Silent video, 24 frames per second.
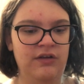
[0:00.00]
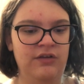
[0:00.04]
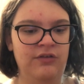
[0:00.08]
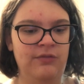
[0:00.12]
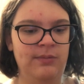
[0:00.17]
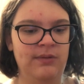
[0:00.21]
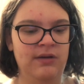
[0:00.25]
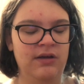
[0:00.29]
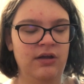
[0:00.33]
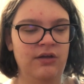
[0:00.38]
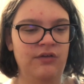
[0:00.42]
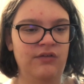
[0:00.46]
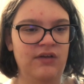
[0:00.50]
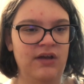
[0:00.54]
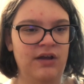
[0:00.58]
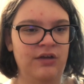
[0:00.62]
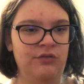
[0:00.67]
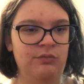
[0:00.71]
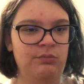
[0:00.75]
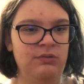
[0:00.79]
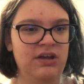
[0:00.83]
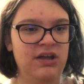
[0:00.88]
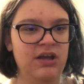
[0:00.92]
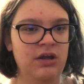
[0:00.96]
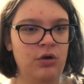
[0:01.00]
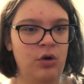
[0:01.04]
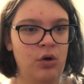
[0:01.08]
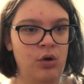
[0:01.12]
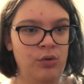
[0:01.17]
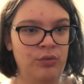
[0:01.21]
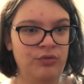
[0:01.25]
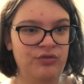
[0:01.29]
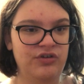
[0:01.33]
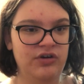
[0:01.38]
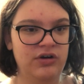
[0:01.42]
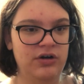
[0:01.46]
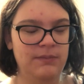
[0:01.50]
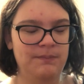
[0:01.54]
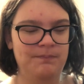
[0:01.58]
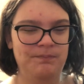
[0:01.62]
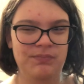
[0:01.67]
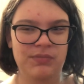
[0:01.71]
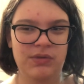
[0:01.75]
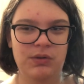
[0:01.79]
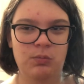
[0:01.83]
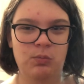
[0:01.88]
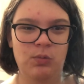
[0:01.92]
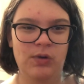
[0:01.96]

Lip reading: It's because as we get older,